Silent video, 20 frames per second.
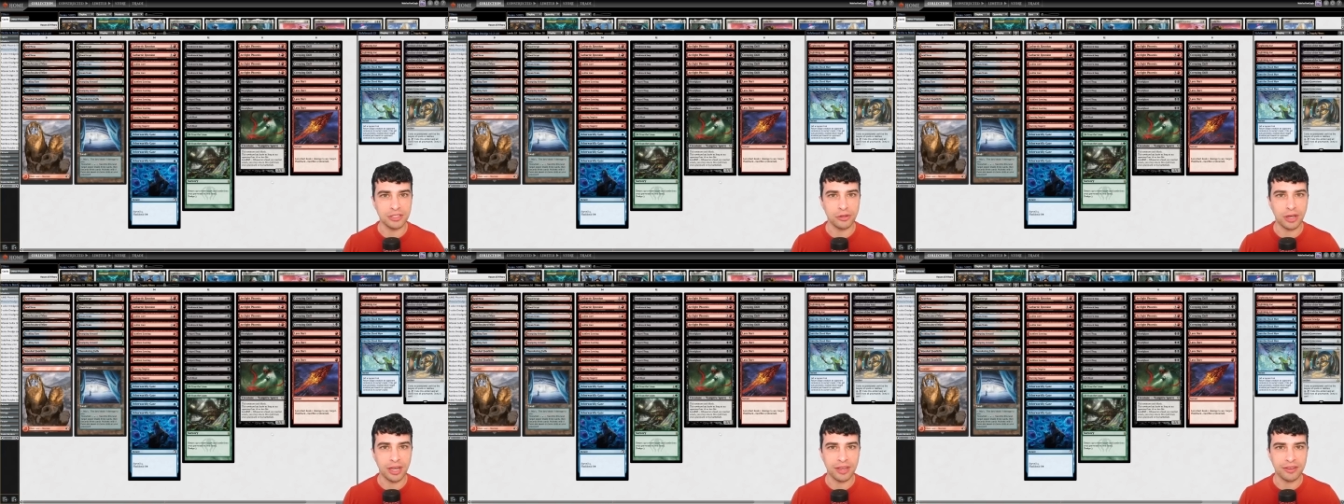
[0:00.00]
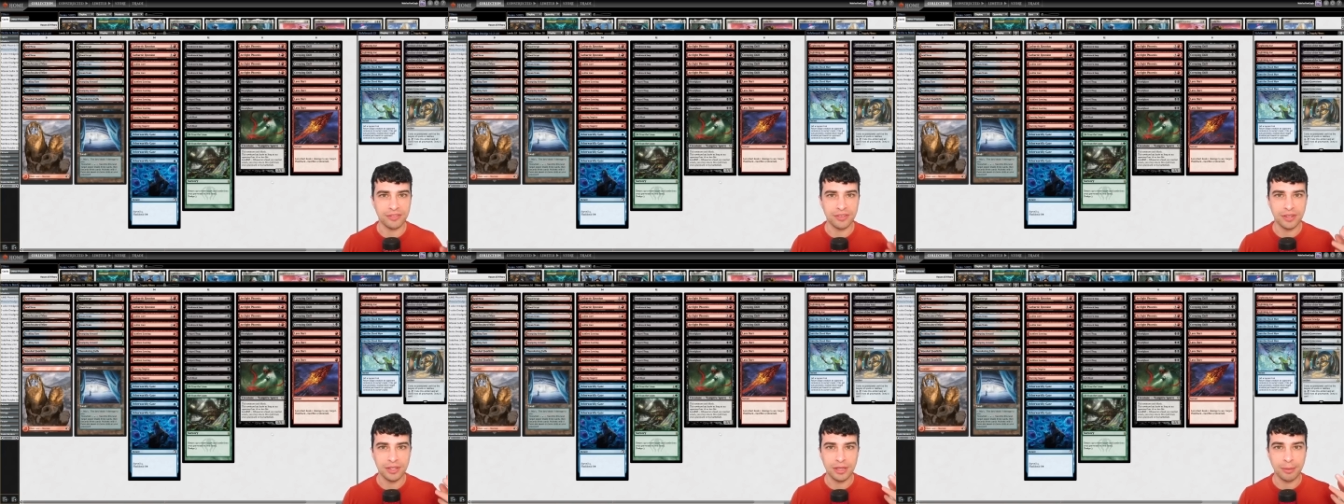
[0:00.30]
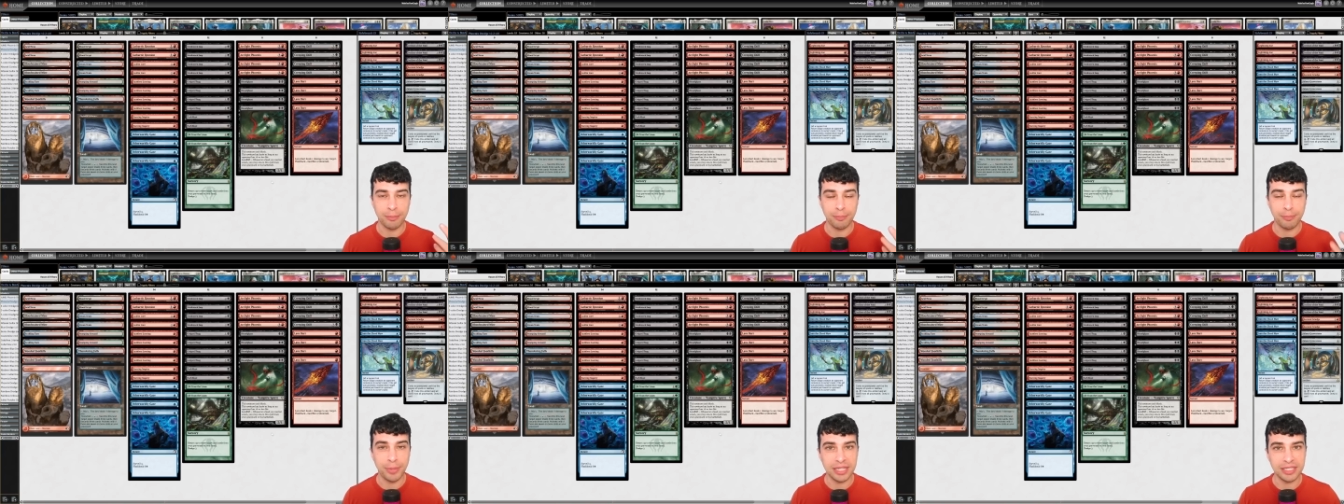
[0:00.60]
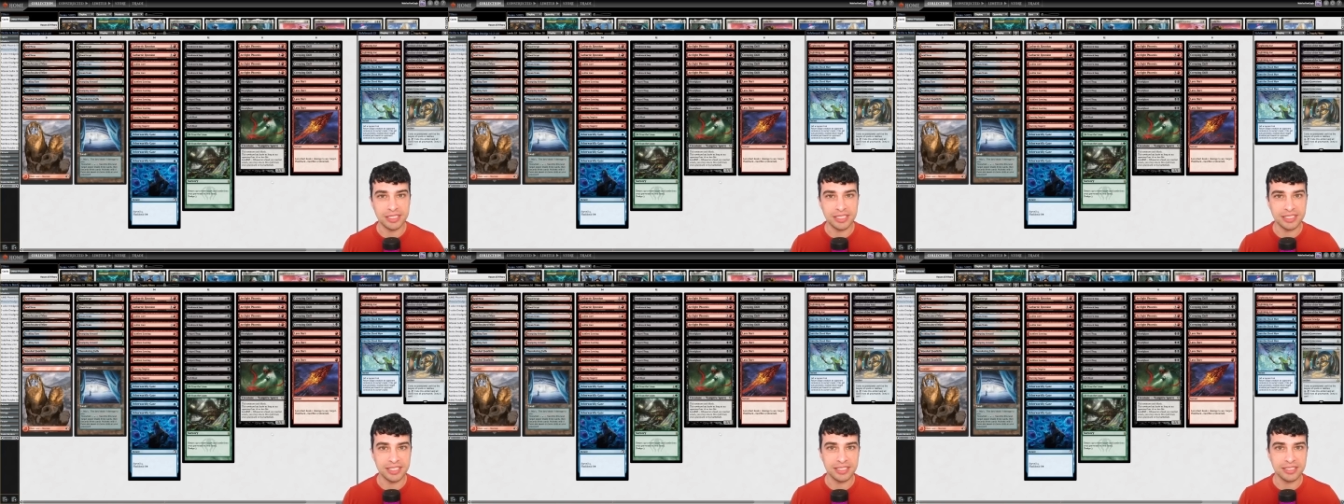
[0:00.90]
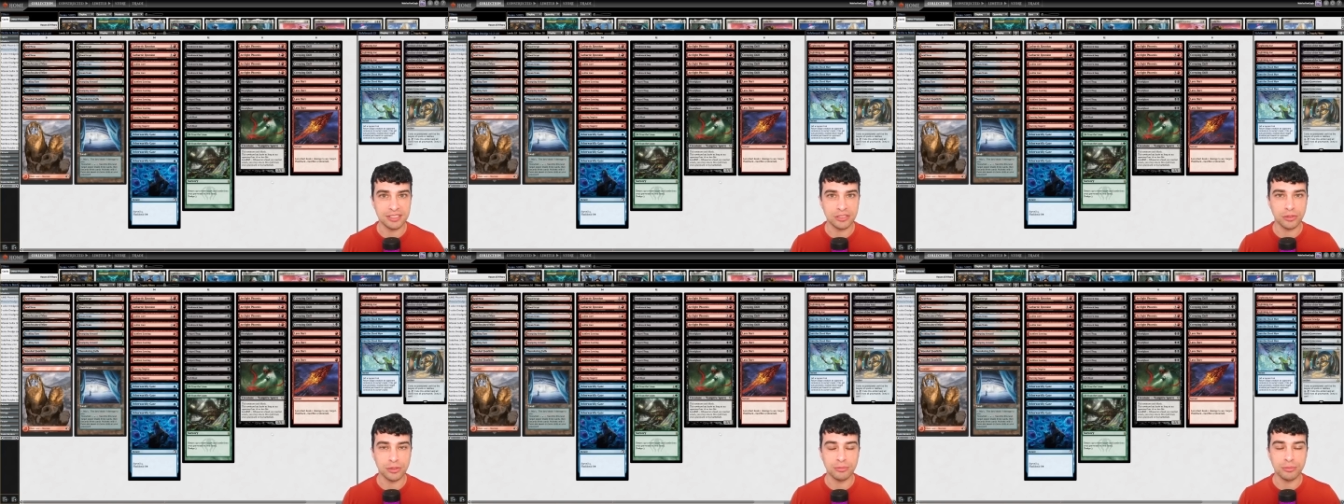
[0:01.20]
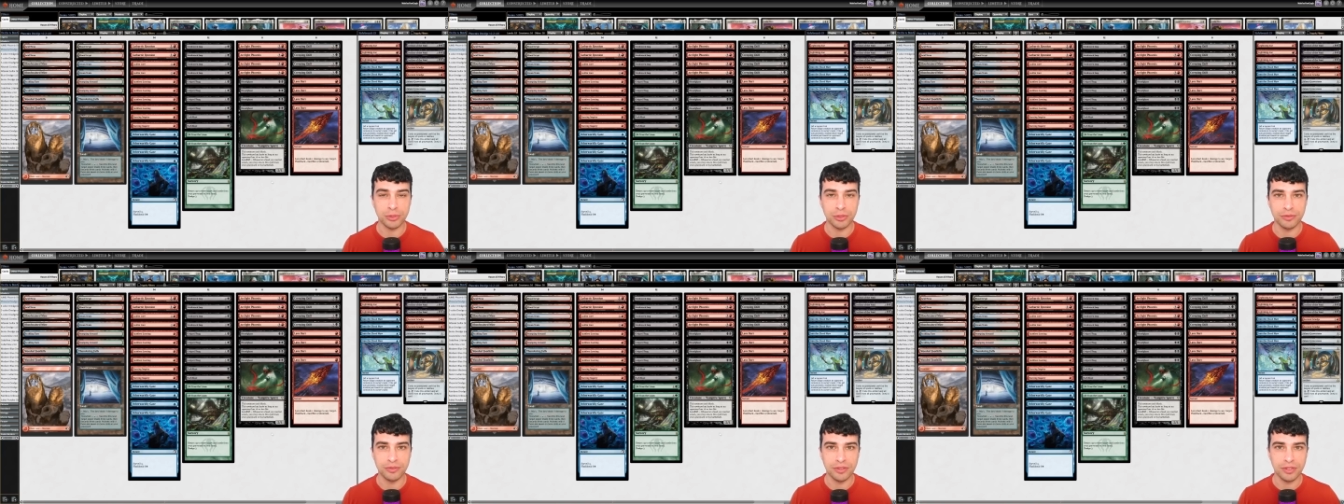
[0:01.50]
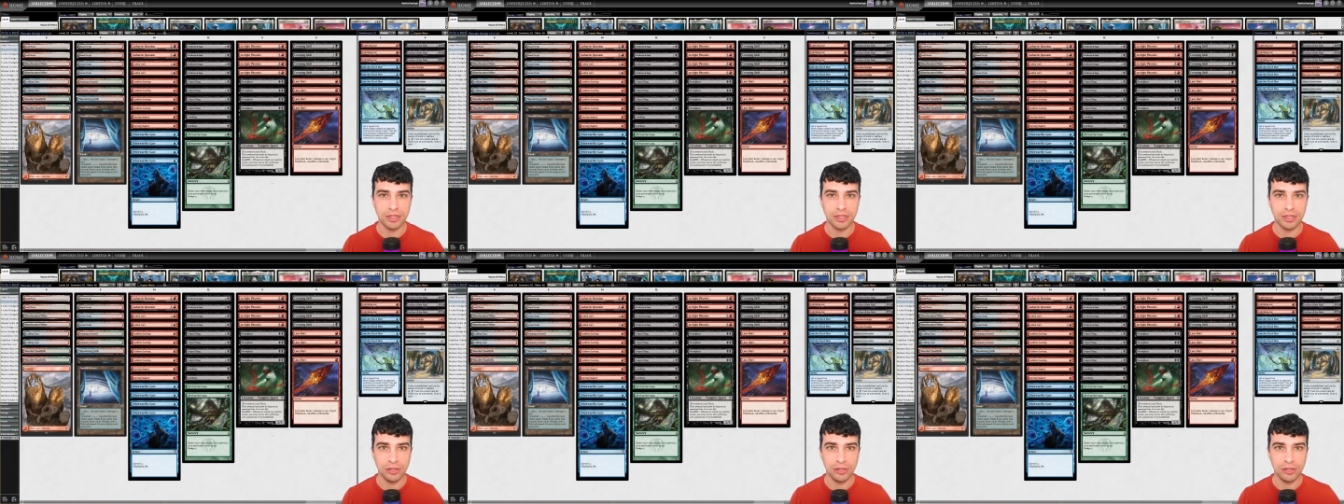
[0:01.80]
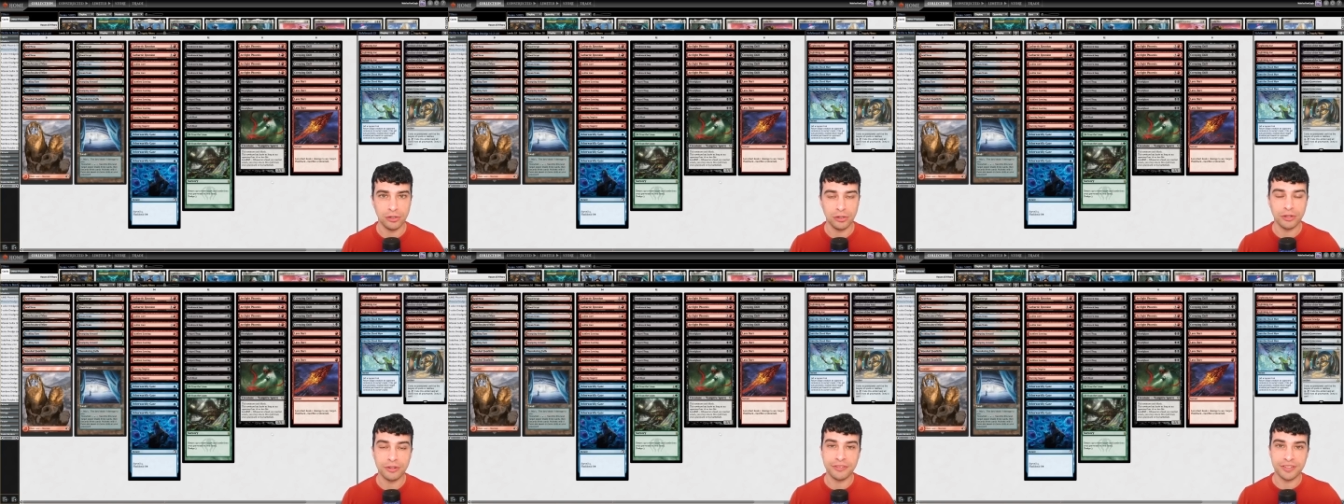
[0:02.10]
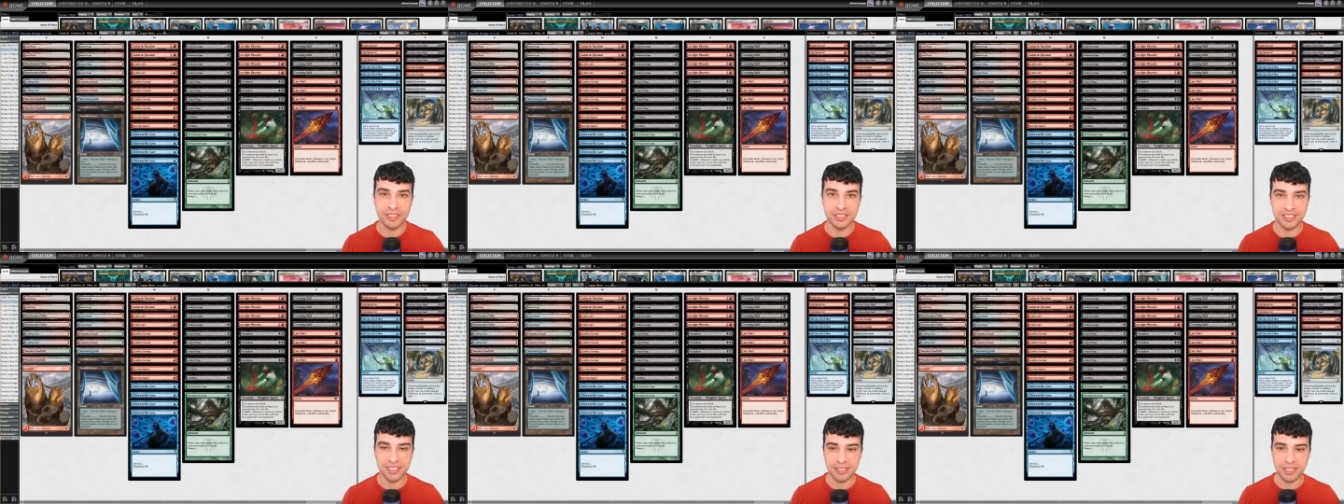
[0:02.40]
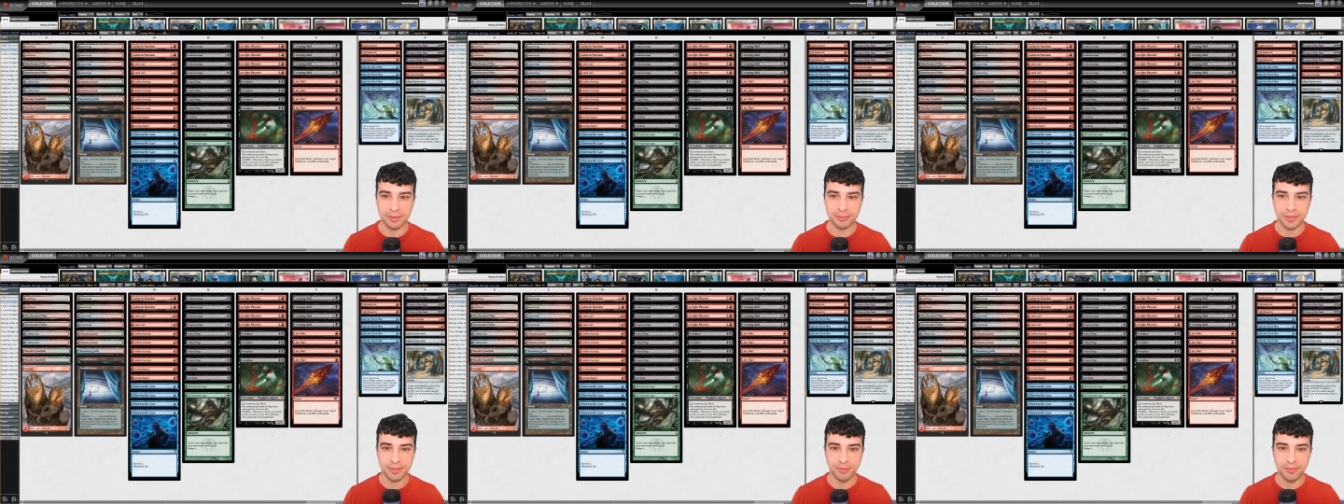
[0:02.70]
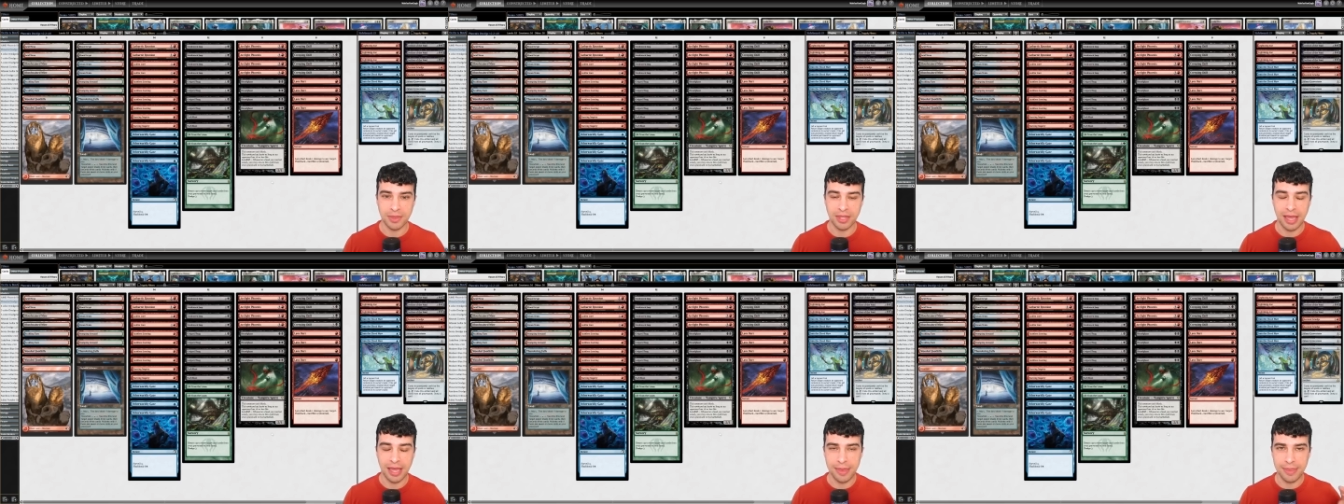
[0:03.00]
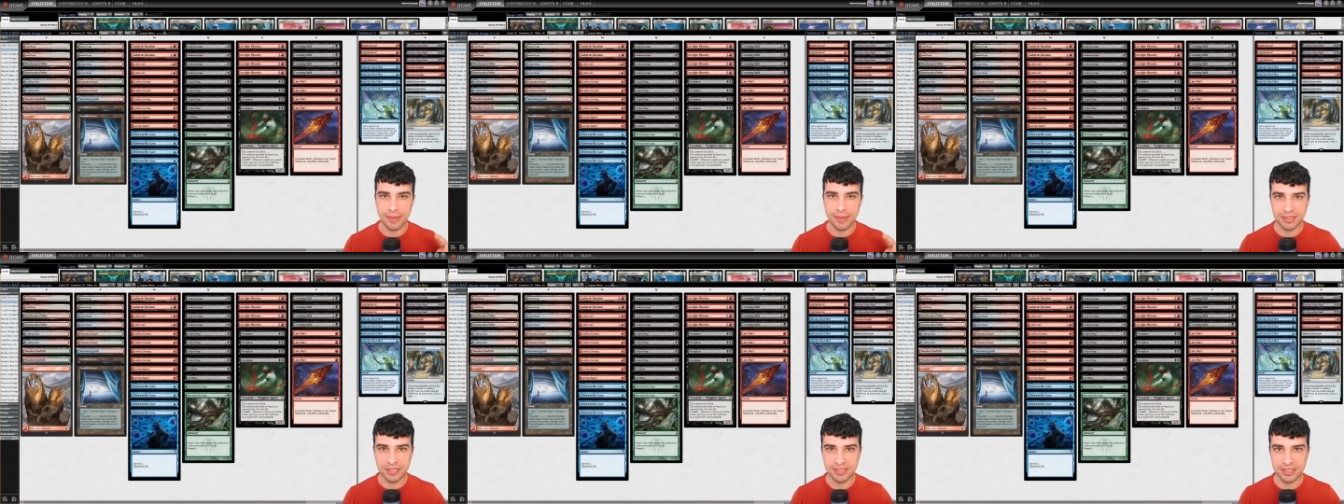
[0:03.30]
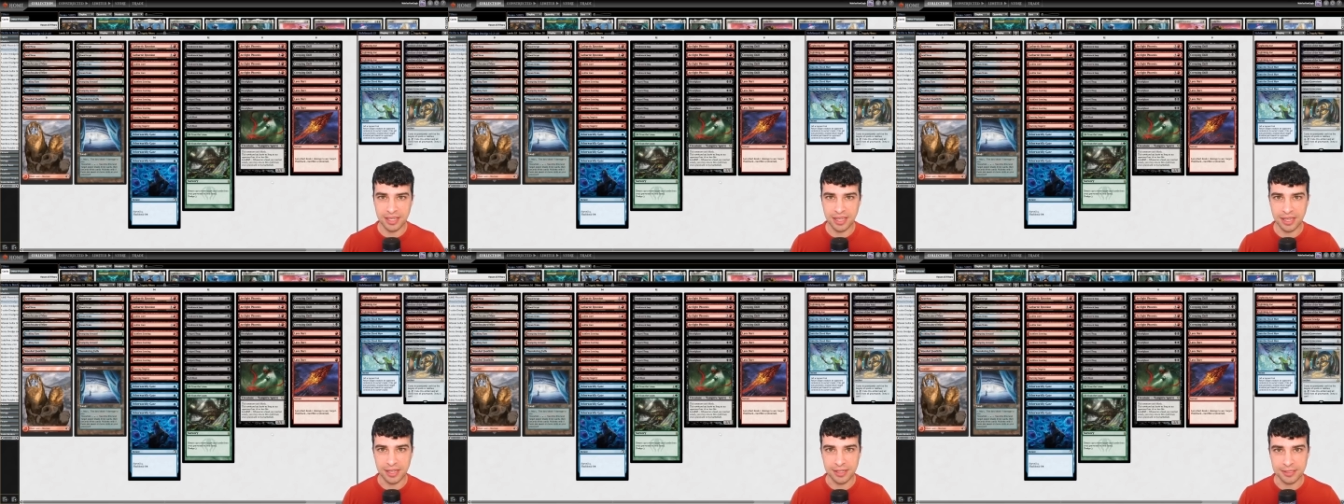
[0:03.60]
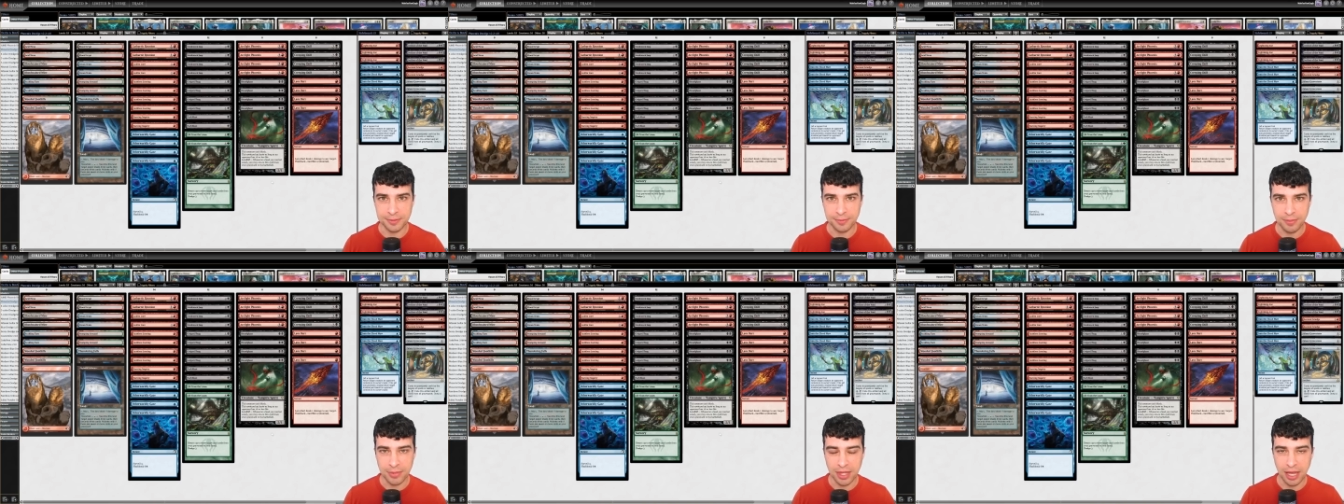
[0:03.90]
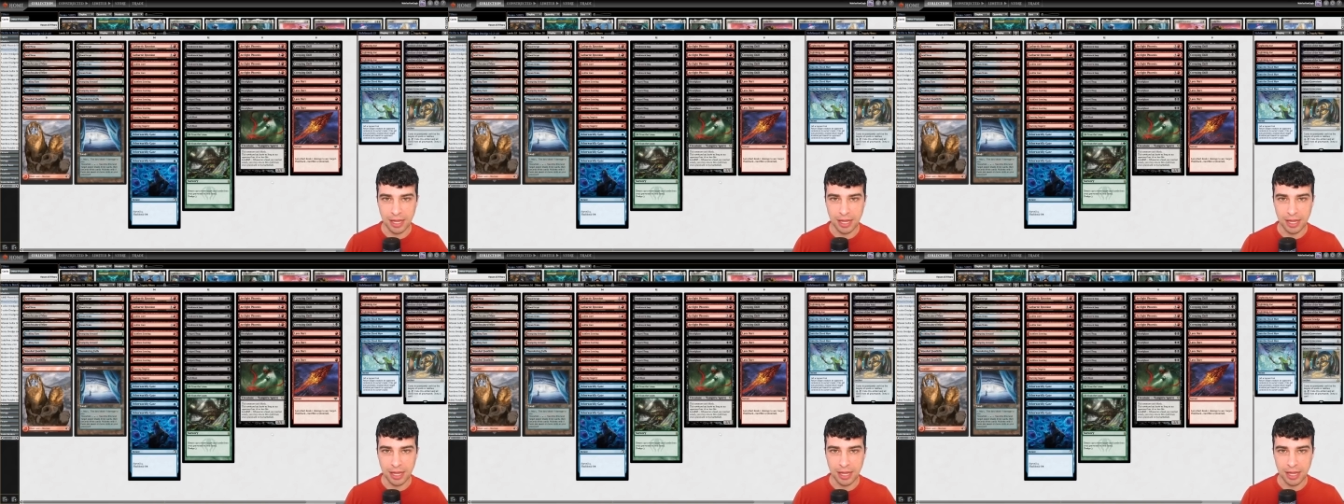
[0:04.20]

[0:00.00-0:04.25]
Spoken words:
You have better ideas to improve your first attempt. And this is the case.